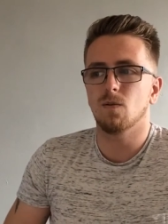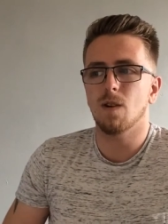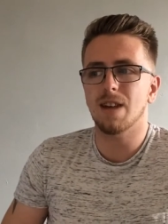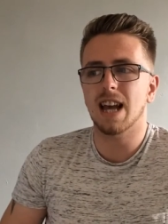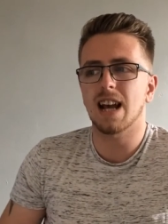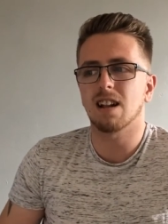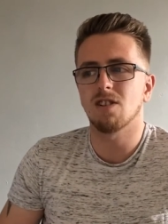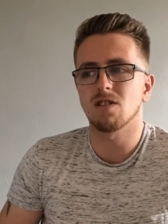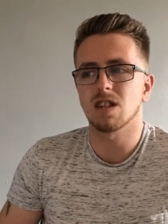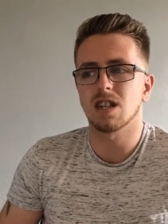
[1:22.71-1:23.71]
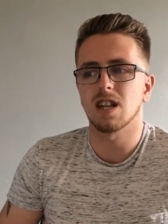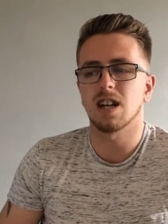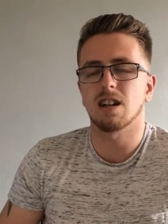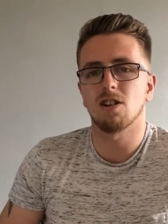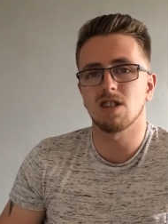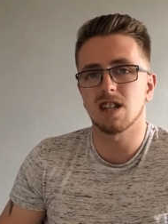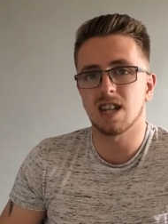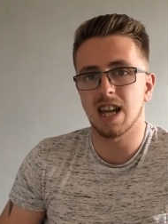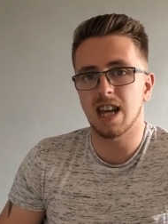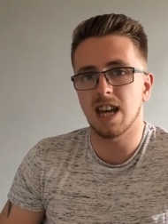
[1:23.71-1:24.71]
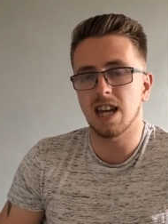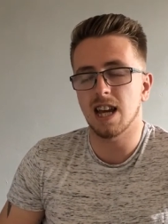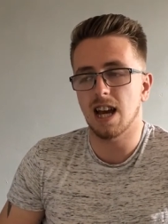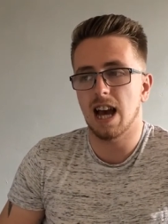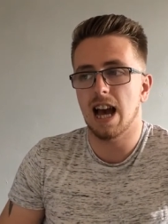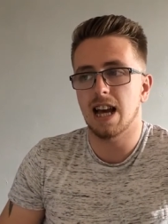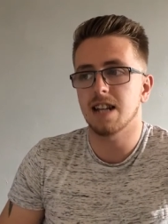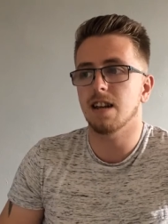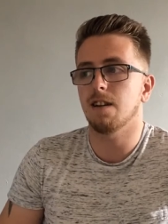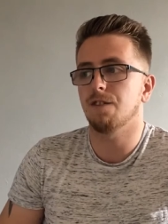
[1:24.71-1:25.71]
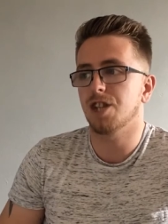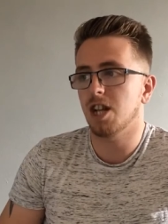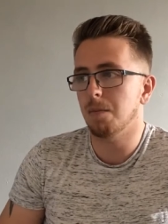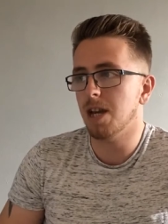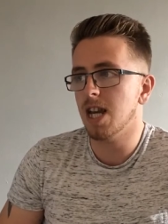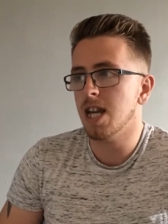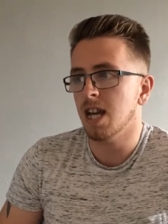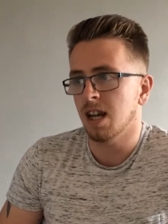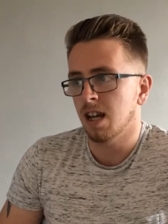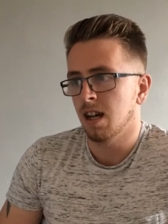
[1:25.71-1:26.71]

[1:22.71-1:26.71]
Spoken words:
we're getting closer and closer to the end of Chibi.